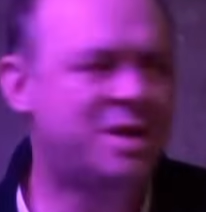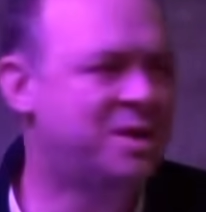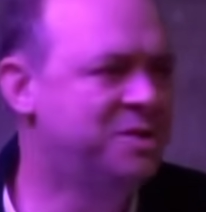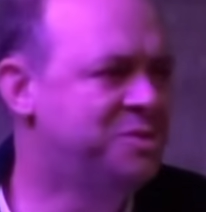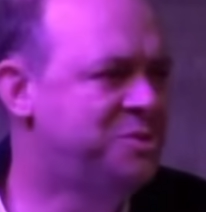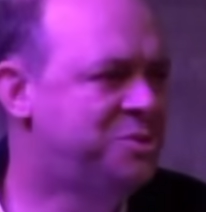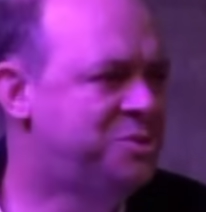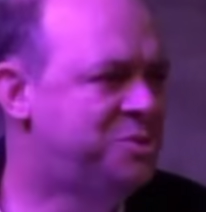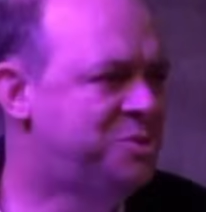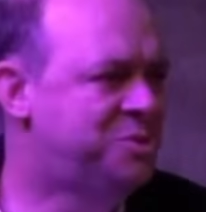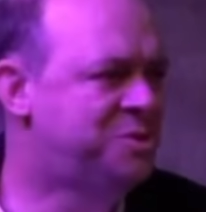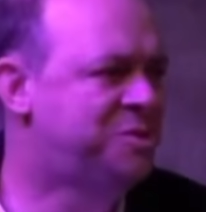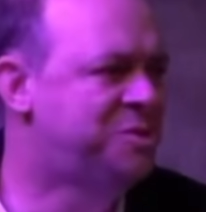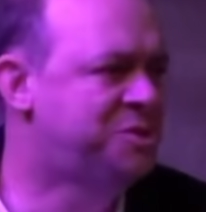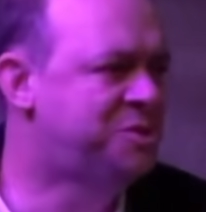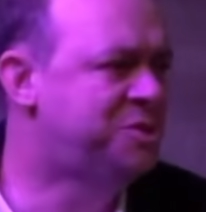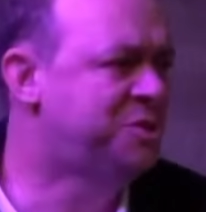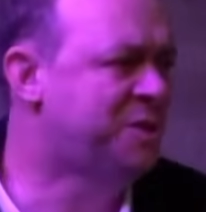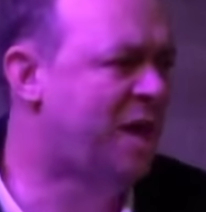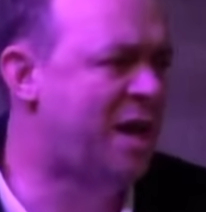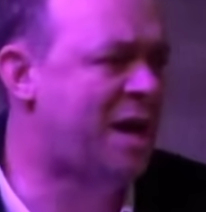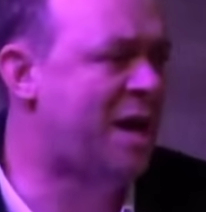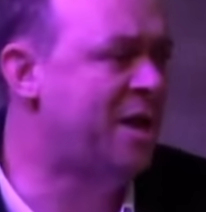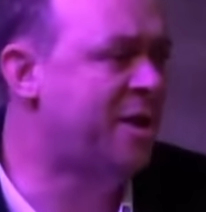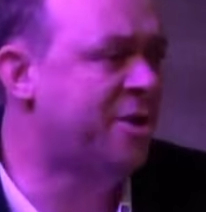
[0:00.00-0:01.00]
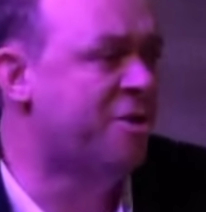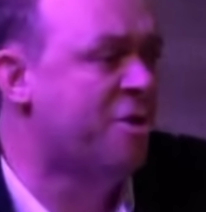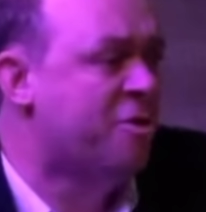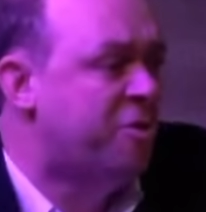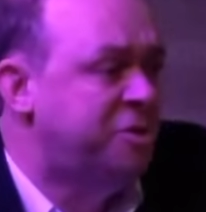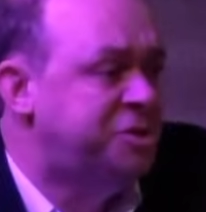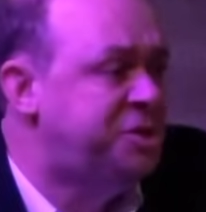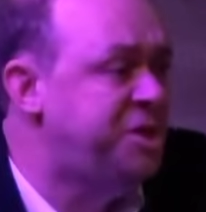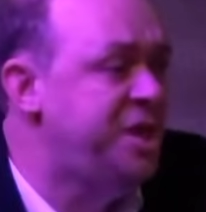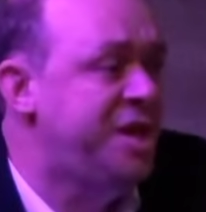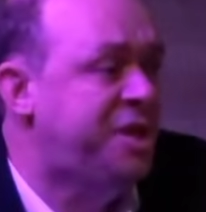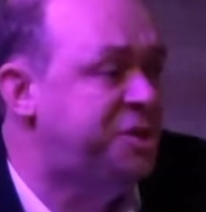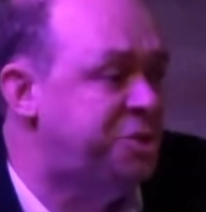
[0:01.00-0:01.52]
Because this is, Heidegger
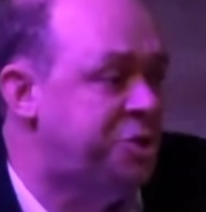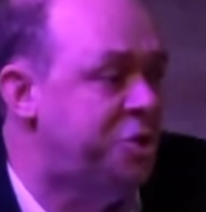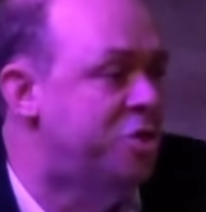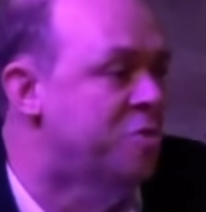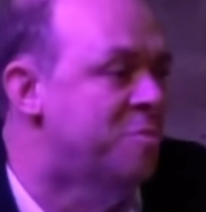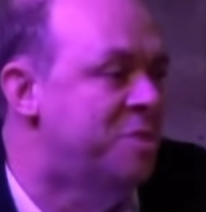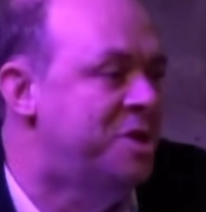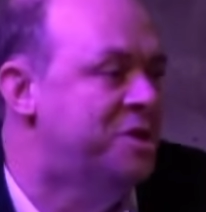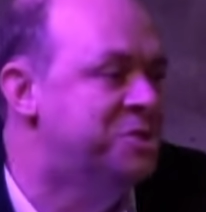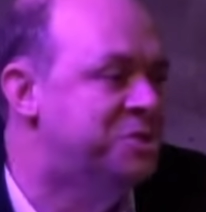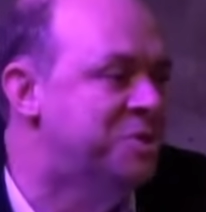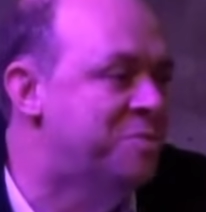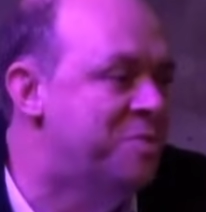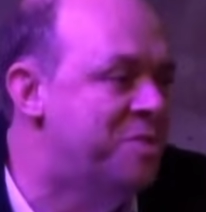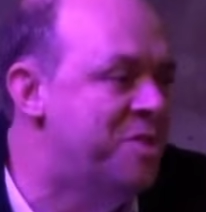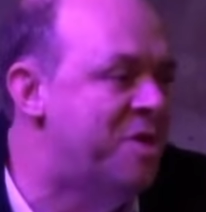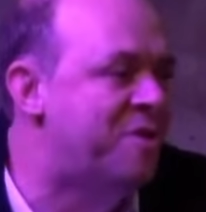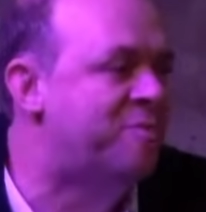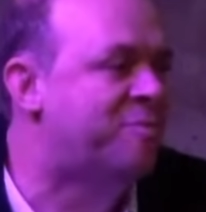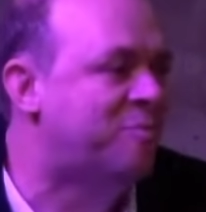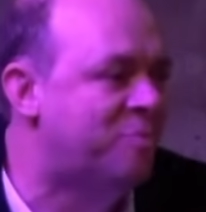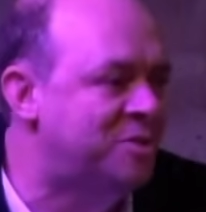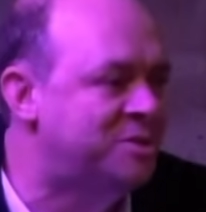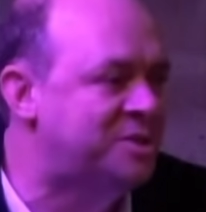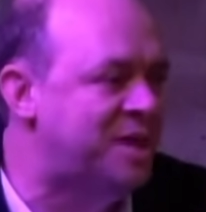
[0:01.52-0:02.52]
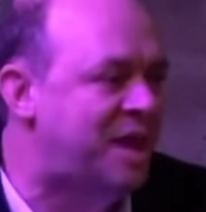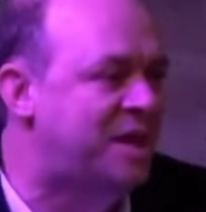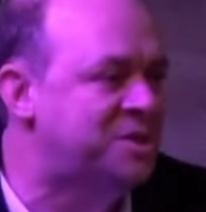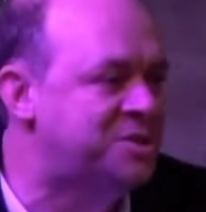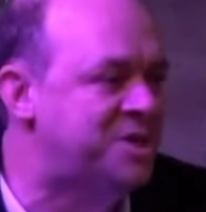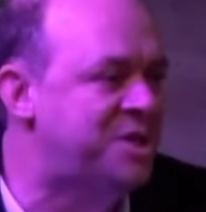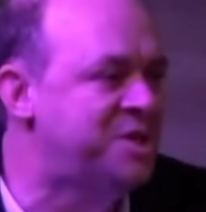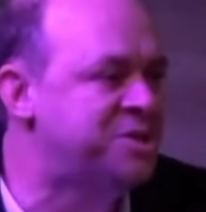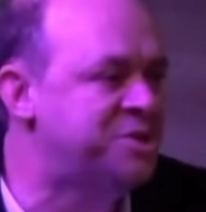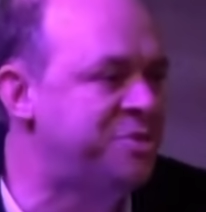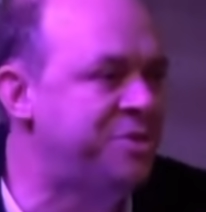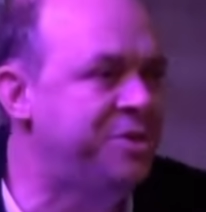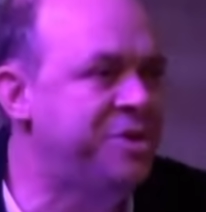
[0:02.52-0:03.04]
critiques humanism, and therefore
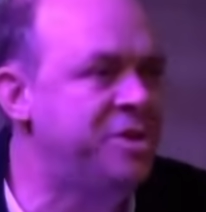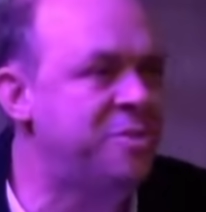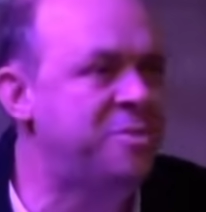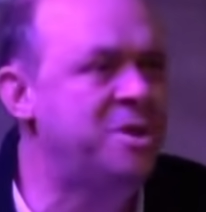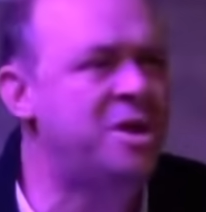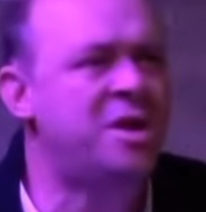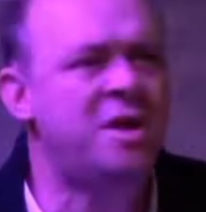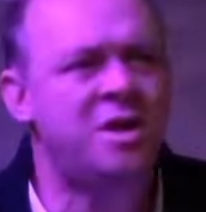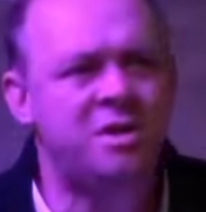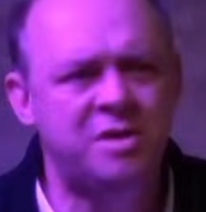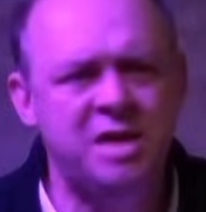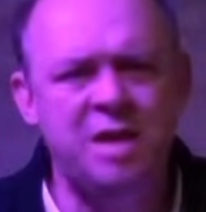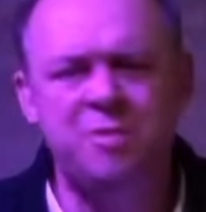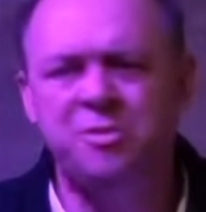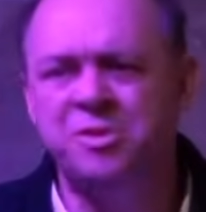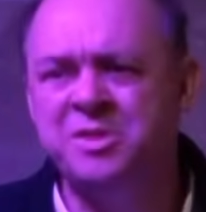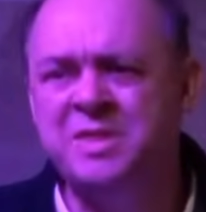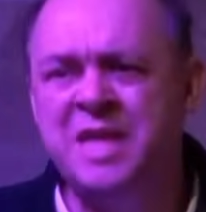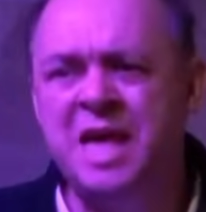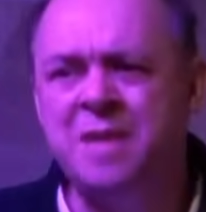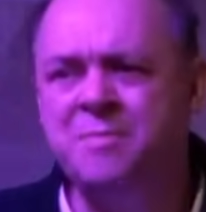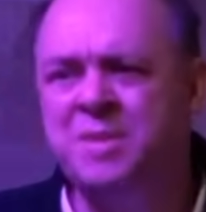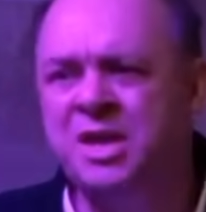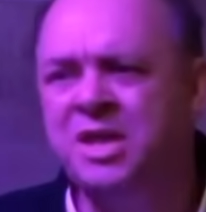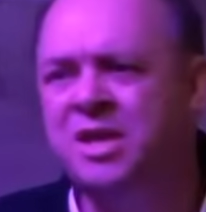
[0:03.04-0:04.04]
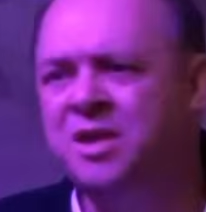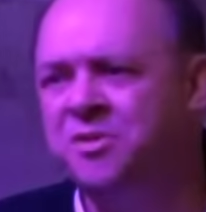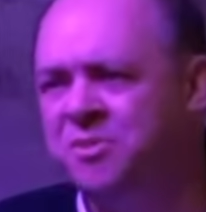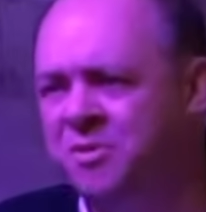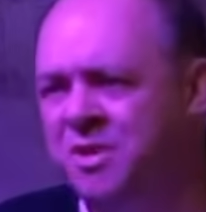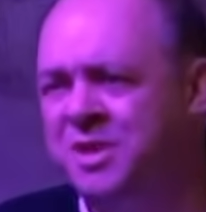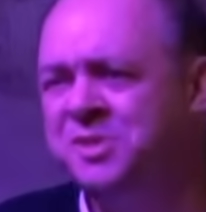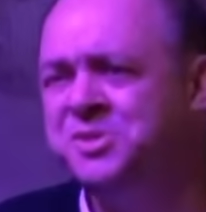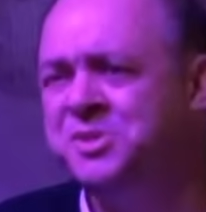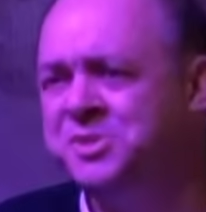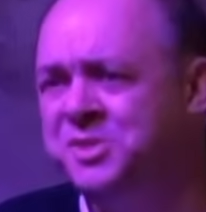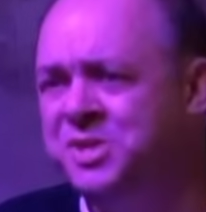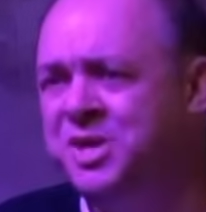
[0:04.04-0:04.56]
Dasein isn't really human. Okay, well, name any
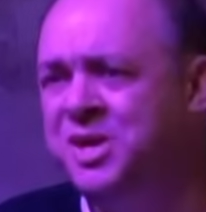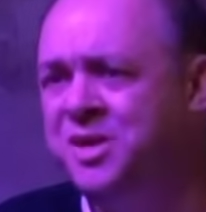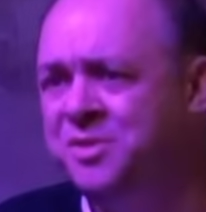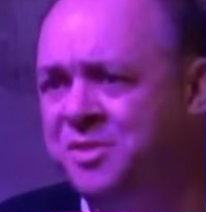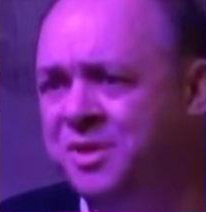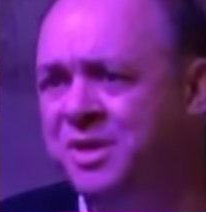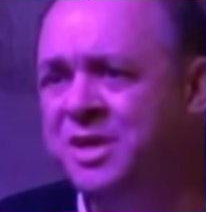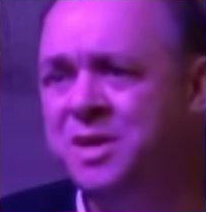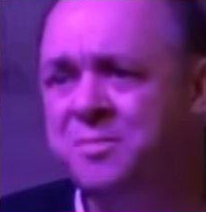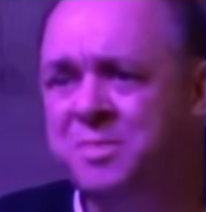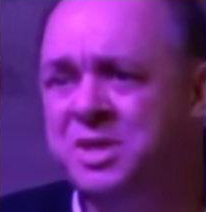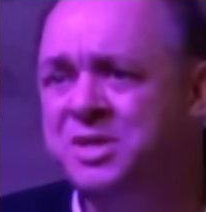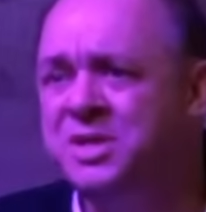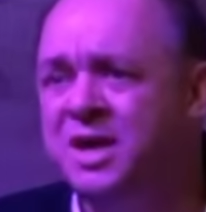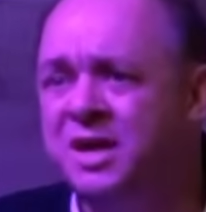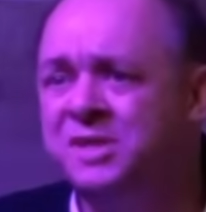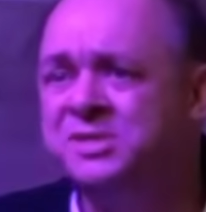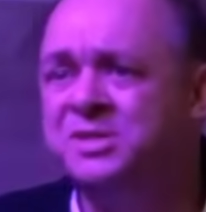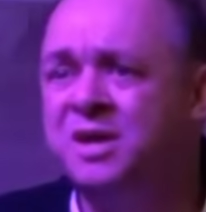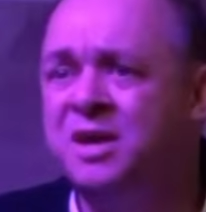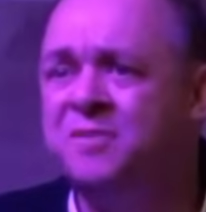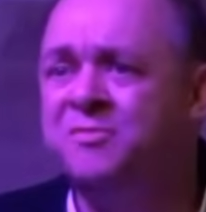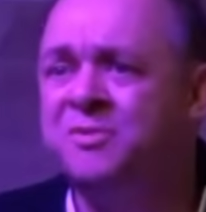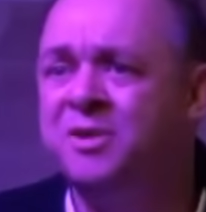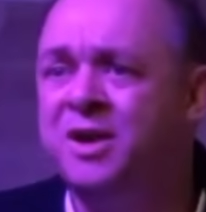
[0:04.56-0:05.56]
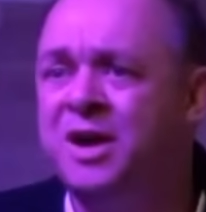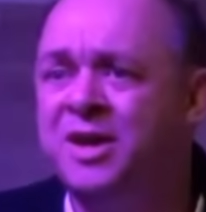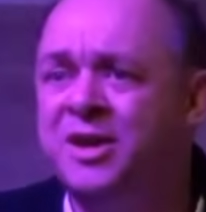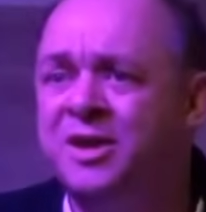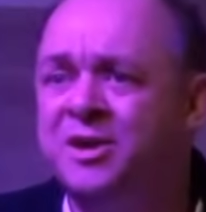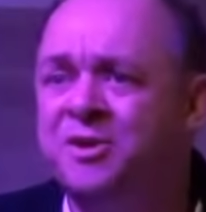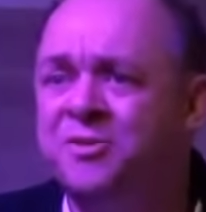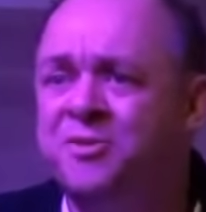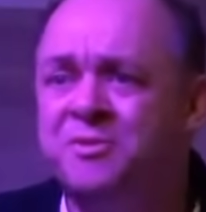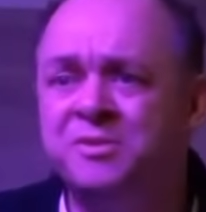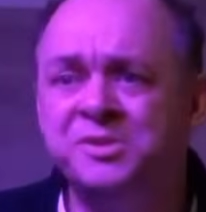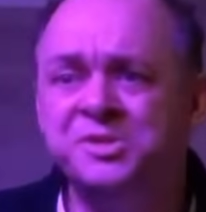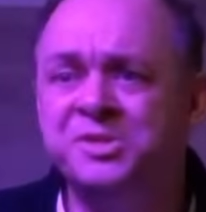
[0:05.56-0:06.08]
other entity that can be Dasein for
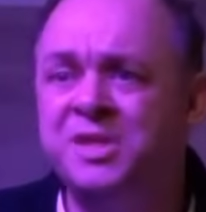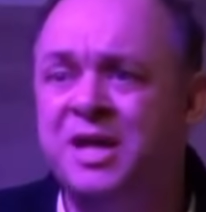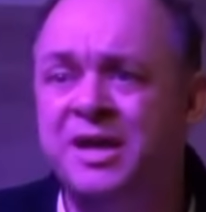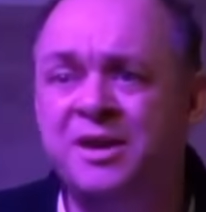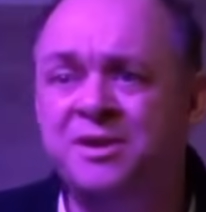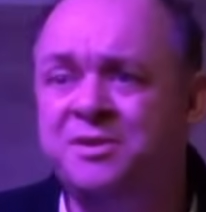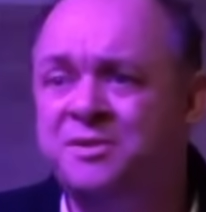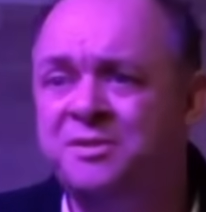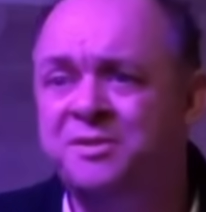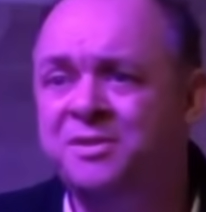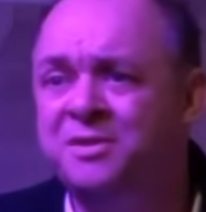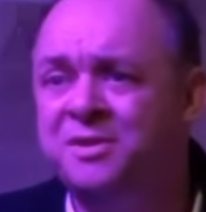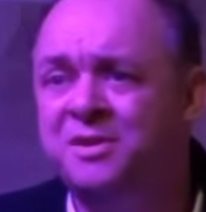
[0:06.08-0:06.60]
Heidegger. There is none.